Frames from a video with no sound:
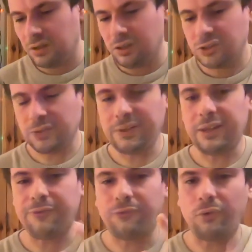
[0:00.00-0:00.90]
So we
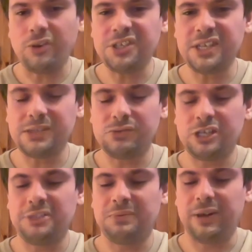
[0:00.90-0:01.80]
get 4 sets of
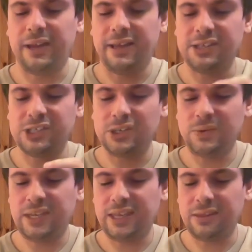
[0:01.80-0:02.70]
changeable hands. So
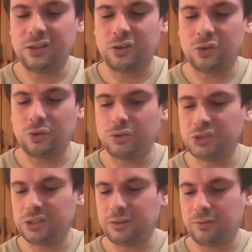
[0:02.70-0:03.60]
we get the
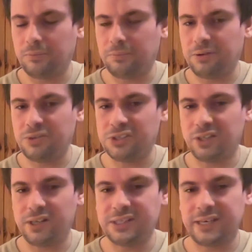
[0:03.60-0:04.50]
claws on both
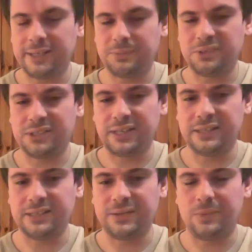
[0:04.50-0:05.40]
sides as
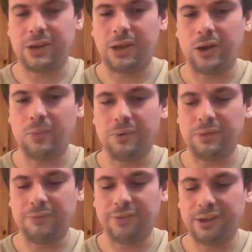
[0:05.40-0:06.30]
presented when you open
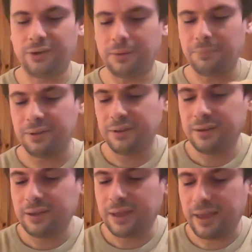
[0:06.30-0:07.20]
the figure up.
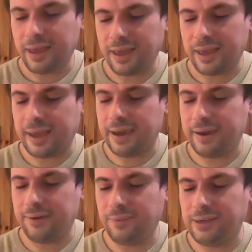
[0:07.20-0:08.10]

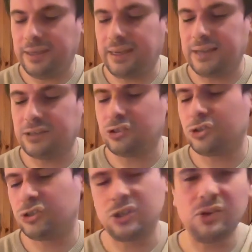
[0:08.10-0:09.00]
And we get
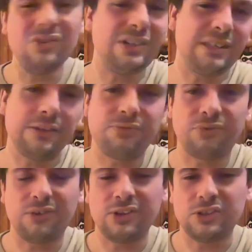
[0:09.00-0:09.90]
2
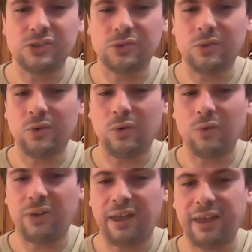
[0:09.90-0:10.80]
different
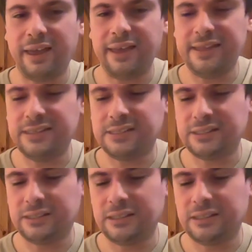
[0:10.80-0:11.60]
sort of hands.